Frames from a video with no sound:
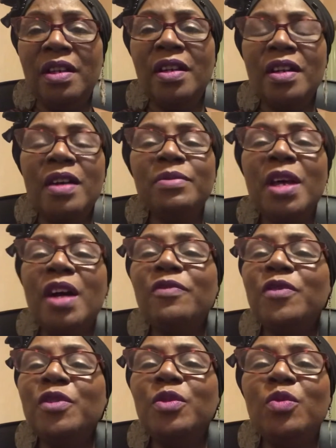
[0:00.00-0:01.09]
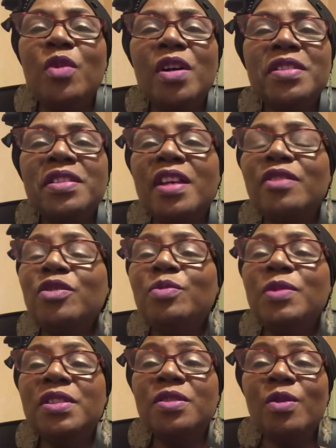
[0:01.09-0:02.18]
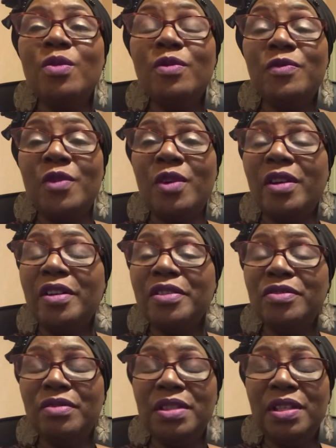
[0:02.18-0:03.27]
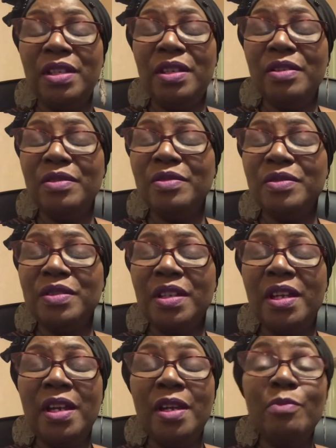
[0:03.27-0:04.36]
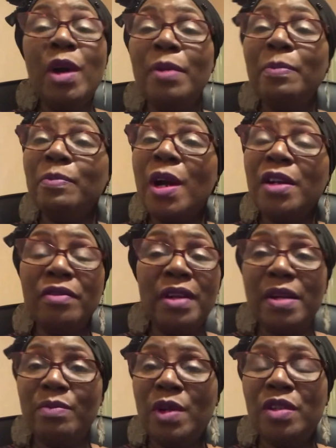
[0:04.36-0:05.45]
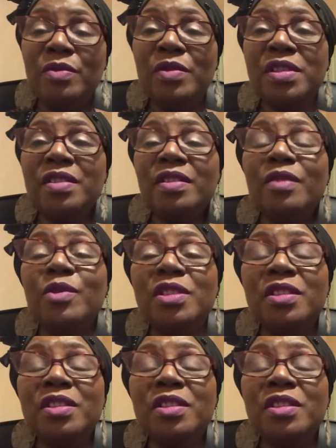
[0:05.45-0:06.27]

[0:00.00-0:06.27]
I'm not for the ones that you've been sewing for 100 years. My grandmother was a